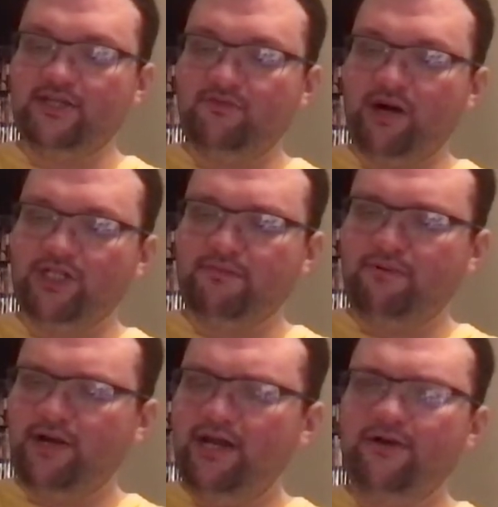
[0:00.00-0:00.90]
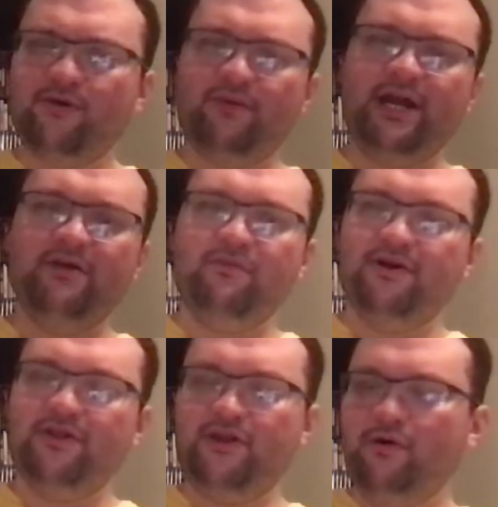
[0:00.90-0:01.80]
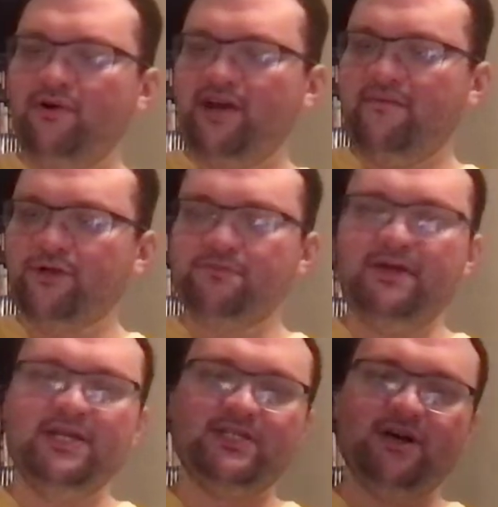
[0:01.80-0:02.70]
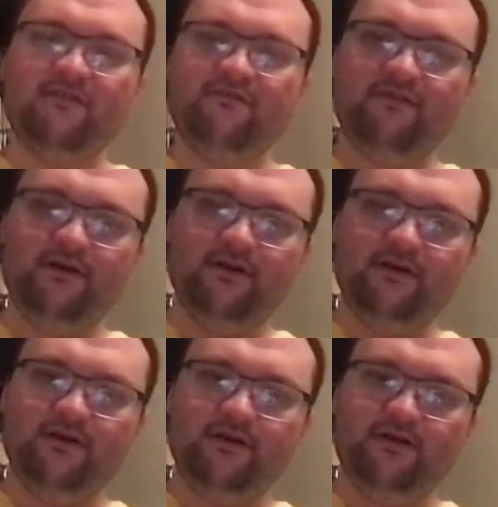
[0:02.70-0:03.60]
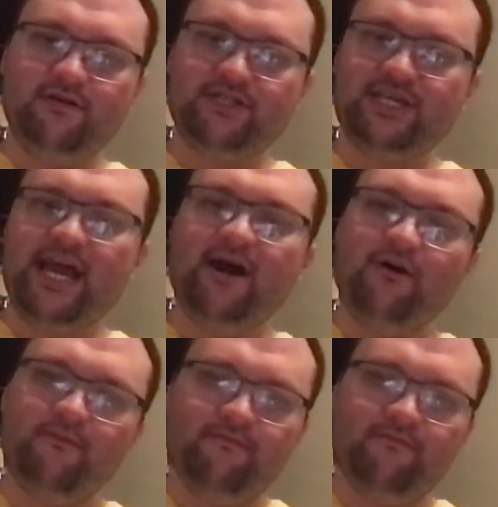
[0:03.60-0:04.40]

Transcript: to watch a pretty underrated one that no one ever speaks of The Scout.